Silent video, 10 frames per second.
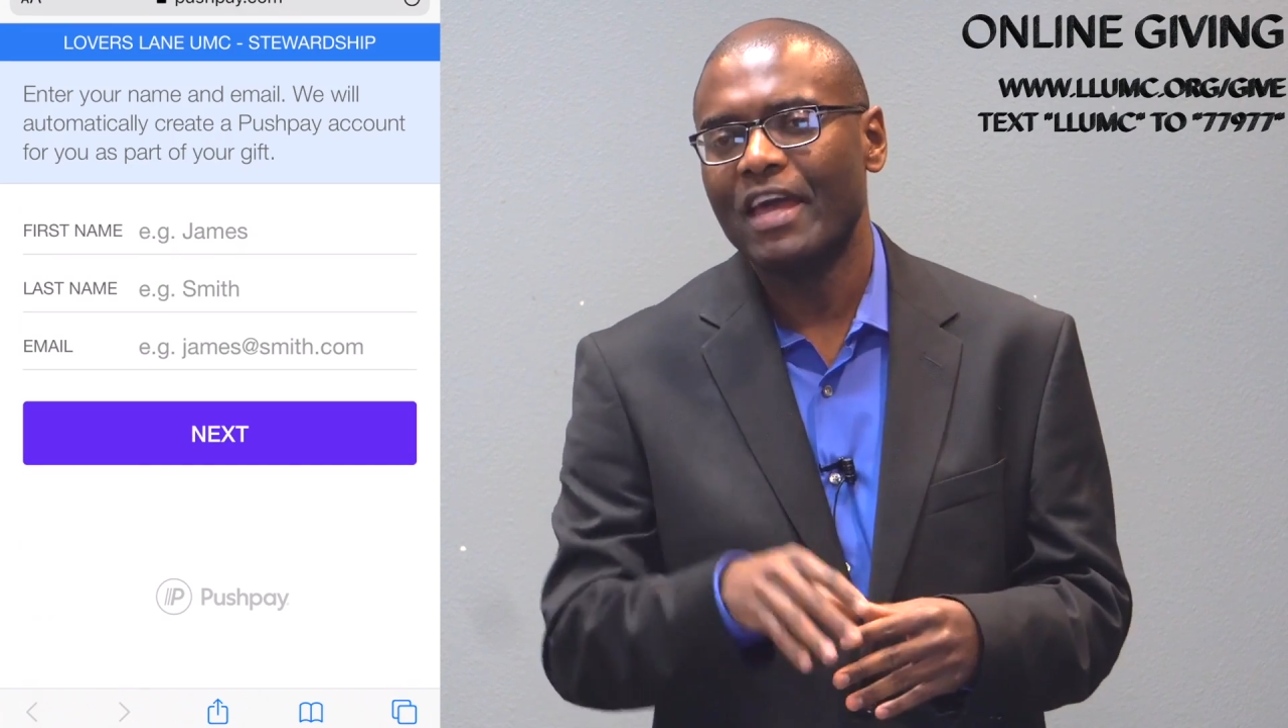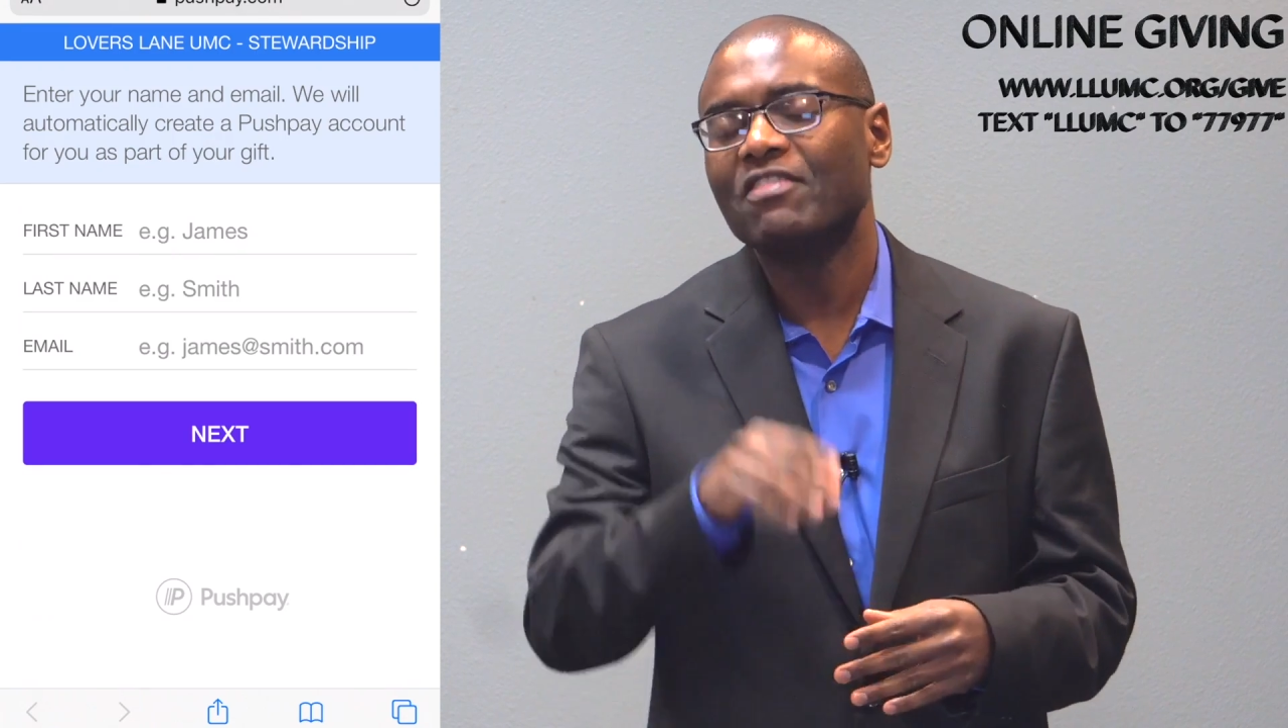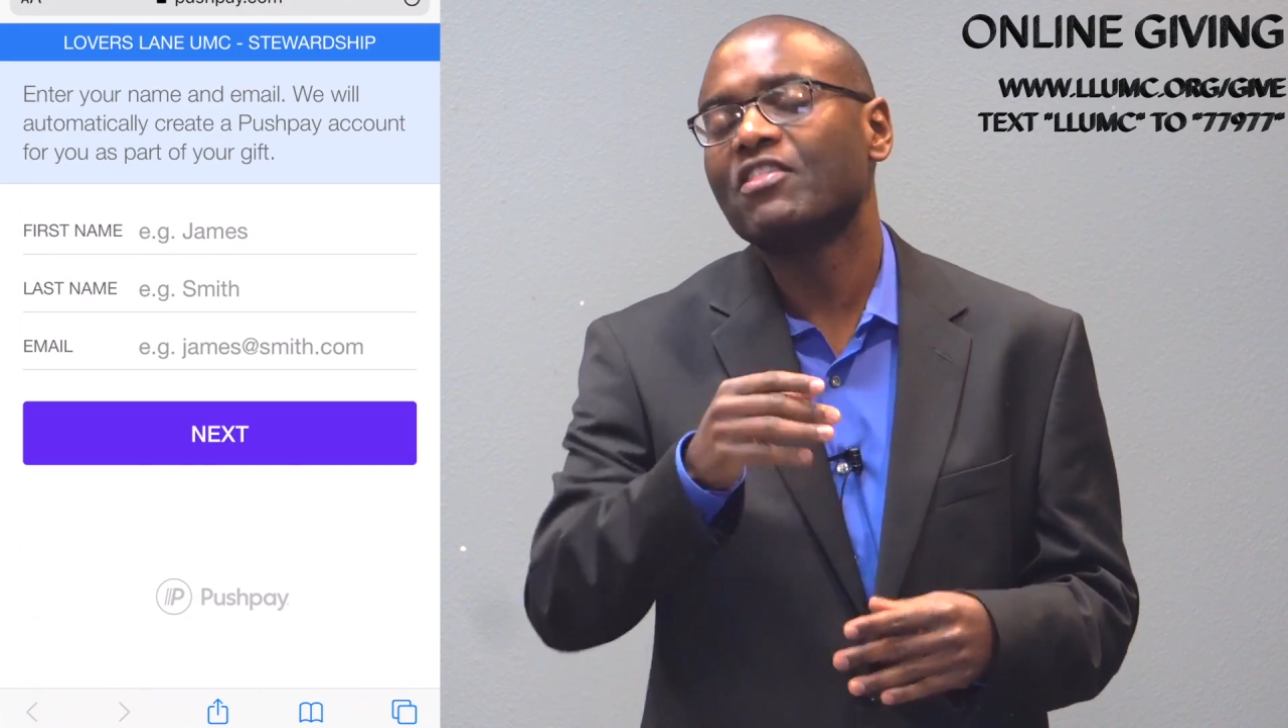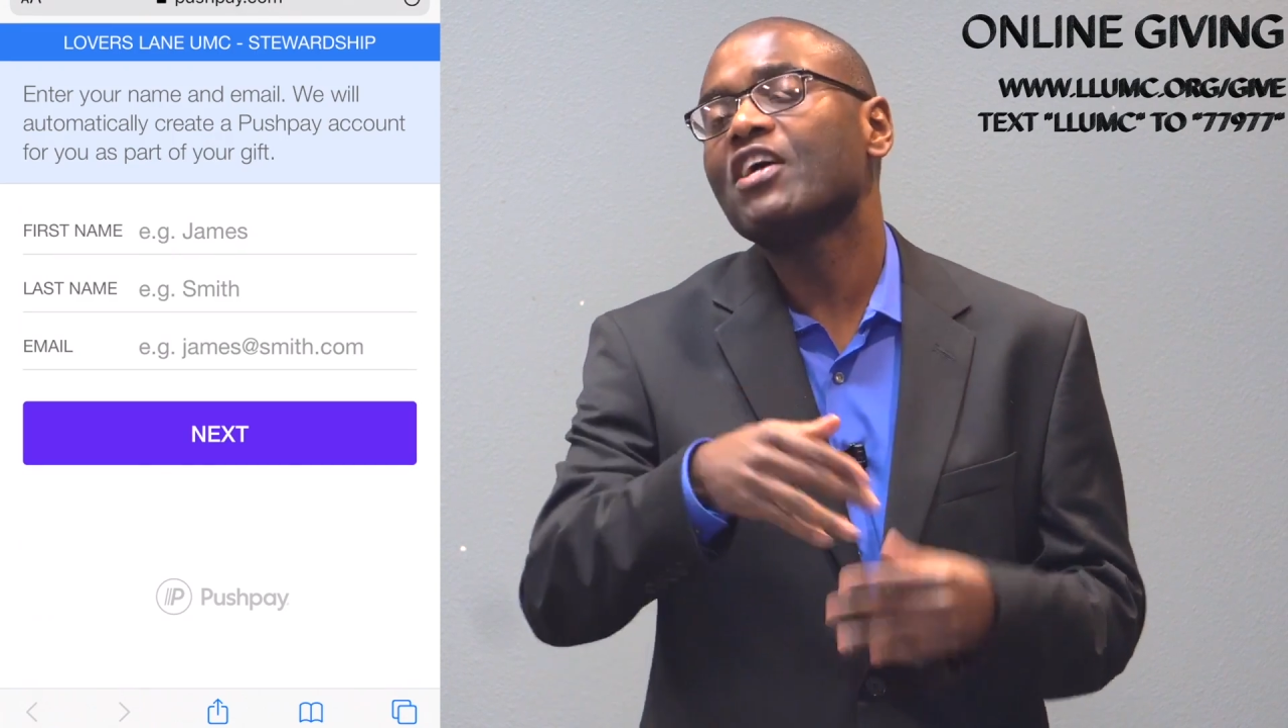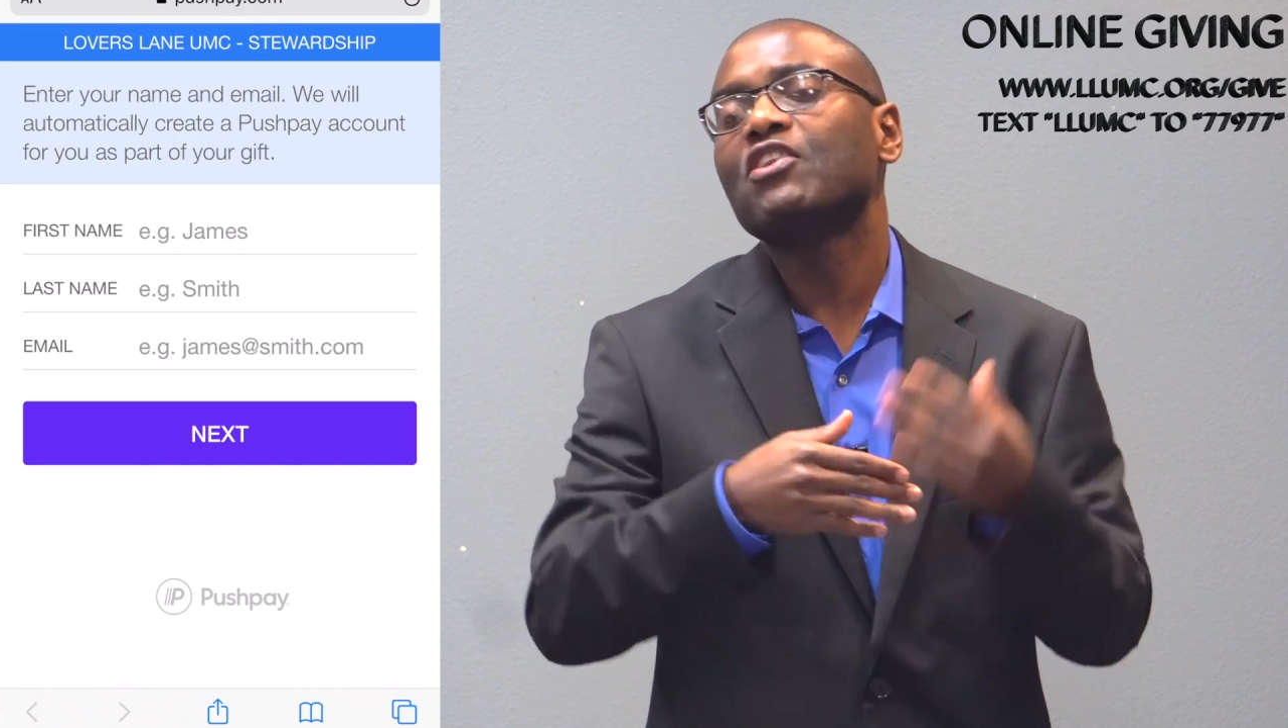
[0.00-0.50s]

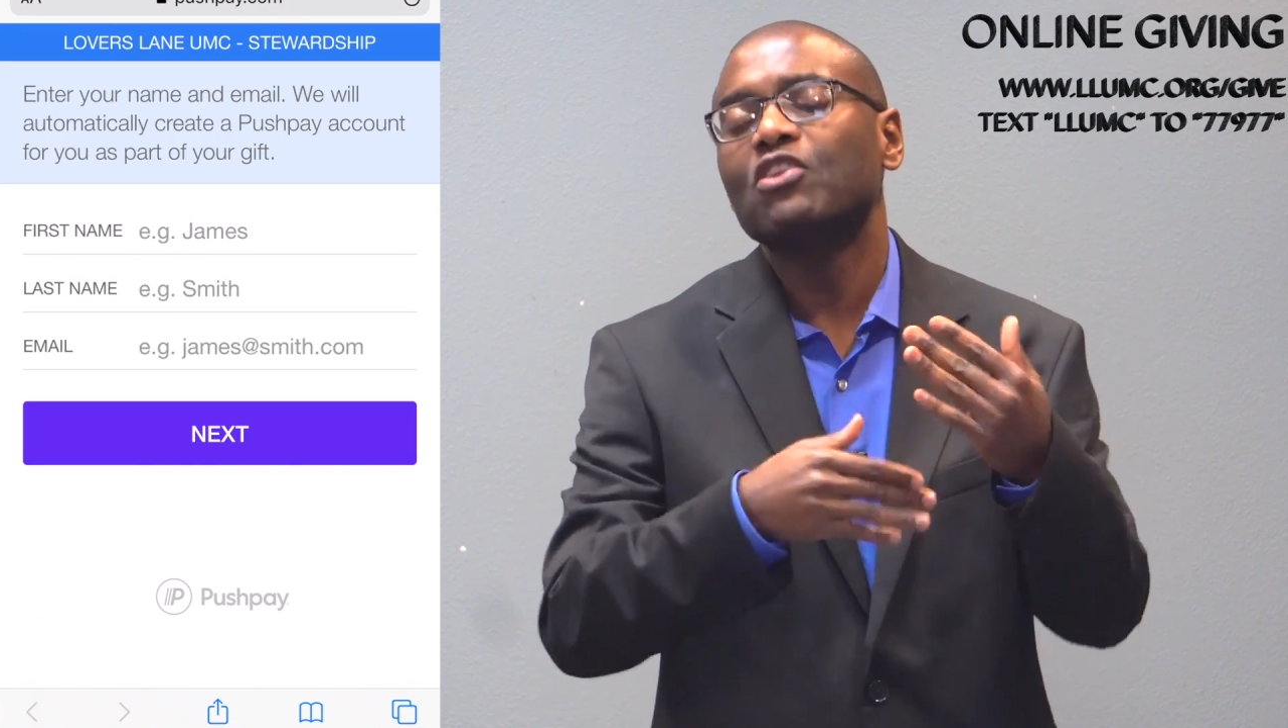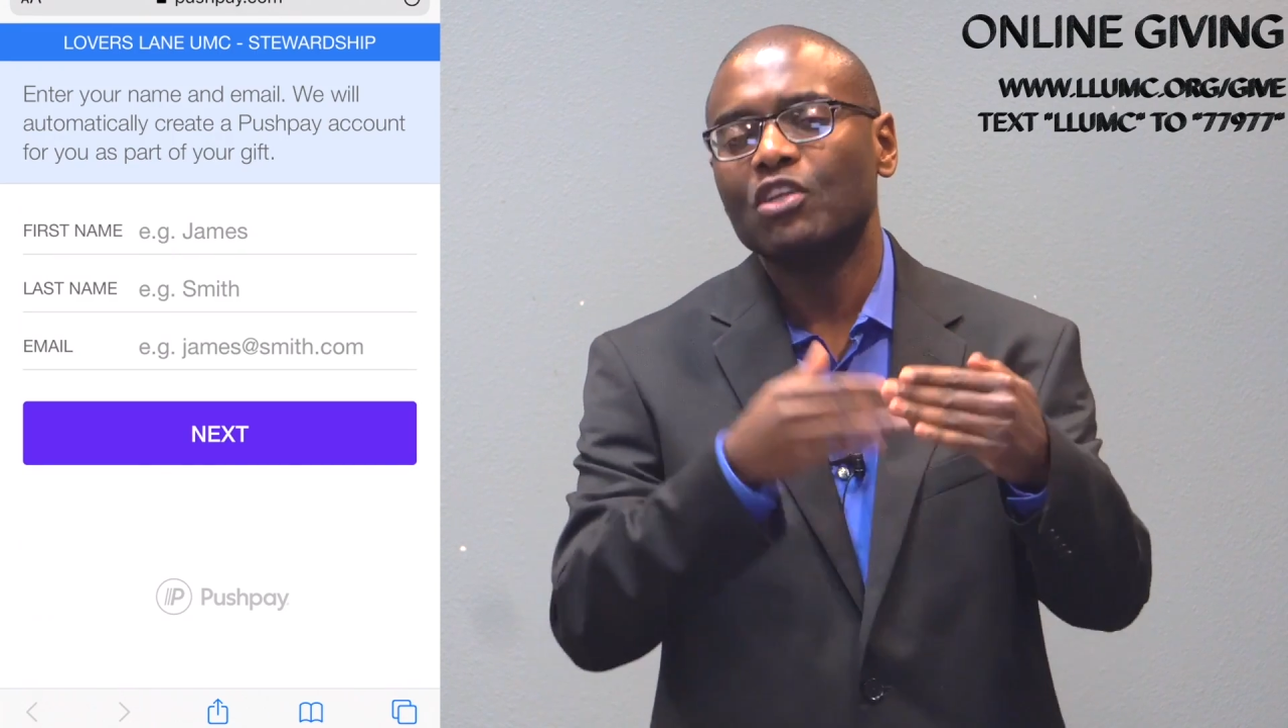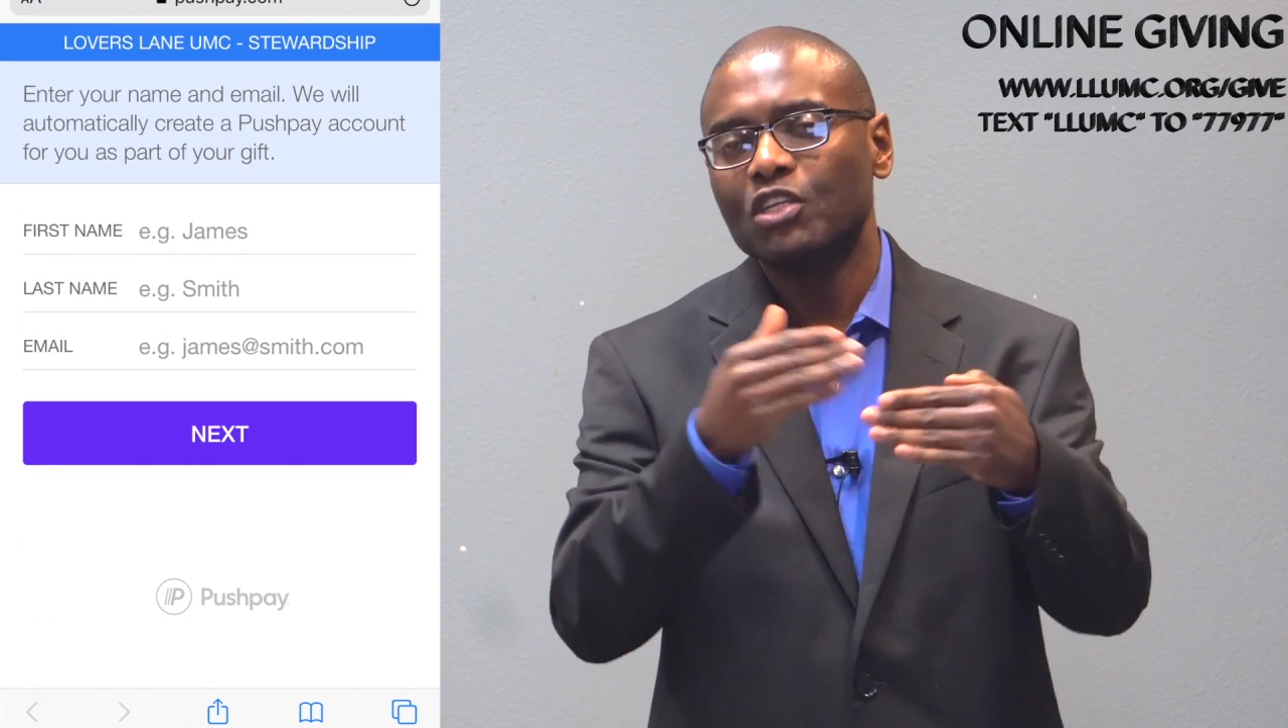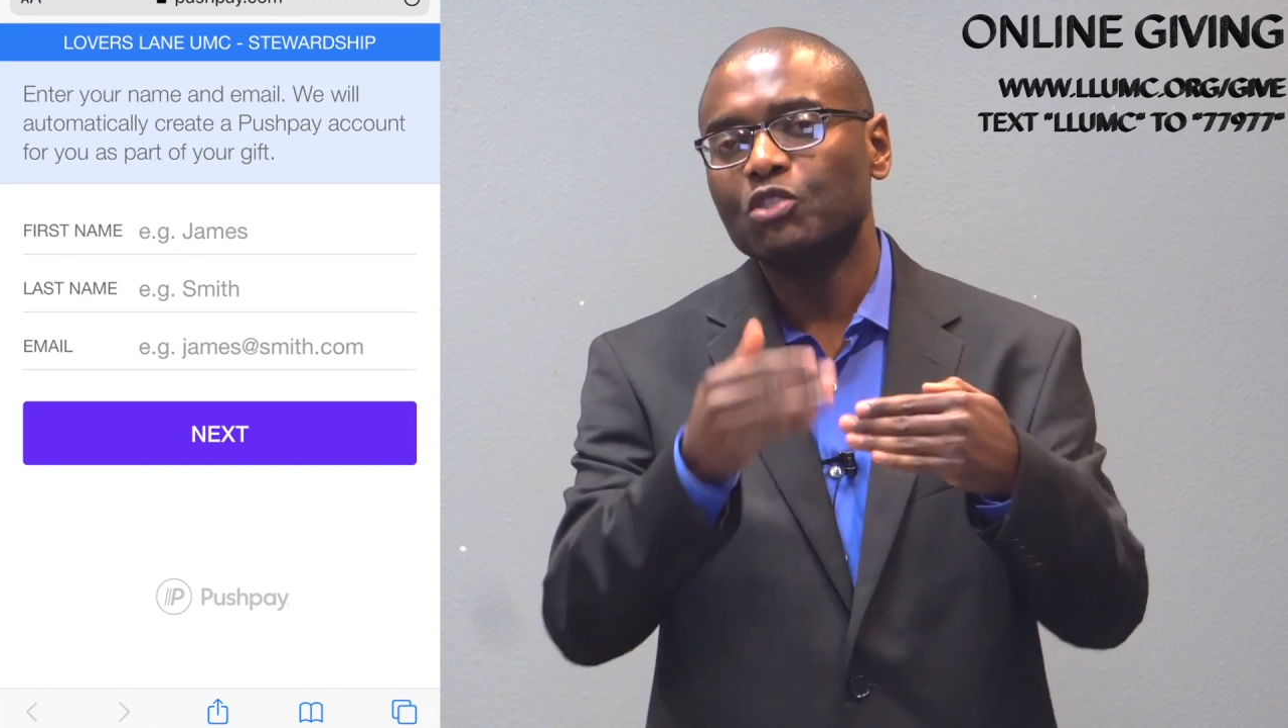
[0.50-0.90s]
and then